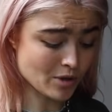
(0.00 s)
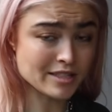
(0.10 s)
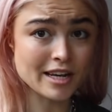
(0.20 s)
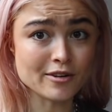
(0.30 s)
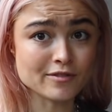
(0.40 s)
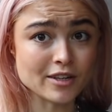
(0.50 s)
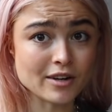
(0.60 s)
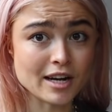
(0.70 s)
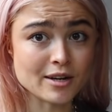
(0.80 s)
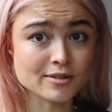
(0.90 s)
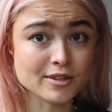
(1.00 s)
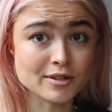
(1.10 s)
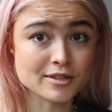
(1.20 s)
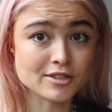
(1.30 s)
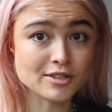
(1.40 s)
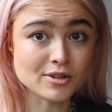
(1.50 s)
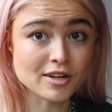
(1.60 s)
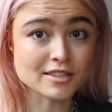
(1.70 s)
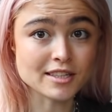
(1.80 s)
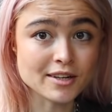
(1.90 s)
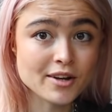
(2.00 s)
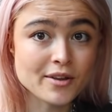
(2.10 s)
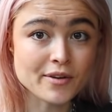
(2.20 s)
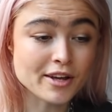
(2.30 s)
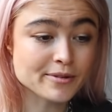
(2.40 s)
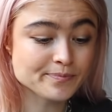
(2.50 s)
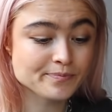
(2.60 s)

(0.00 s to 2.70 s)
One day I'll figure it out. Oh, you still can't see it. Oh, there we go.